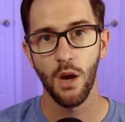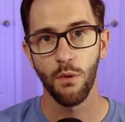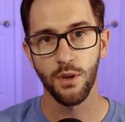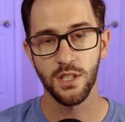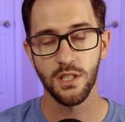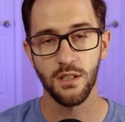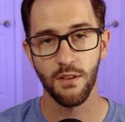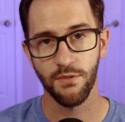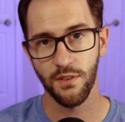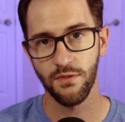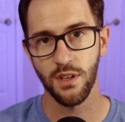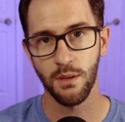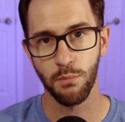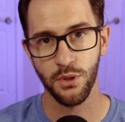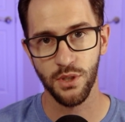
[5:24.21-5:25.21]
which is a
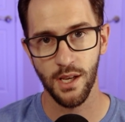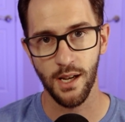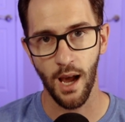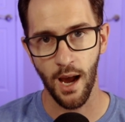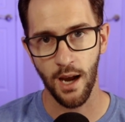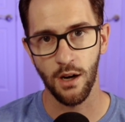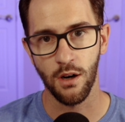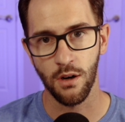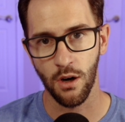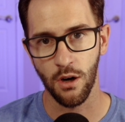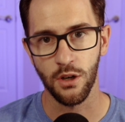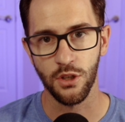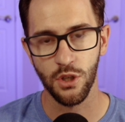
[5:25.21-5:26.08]
15% IRR.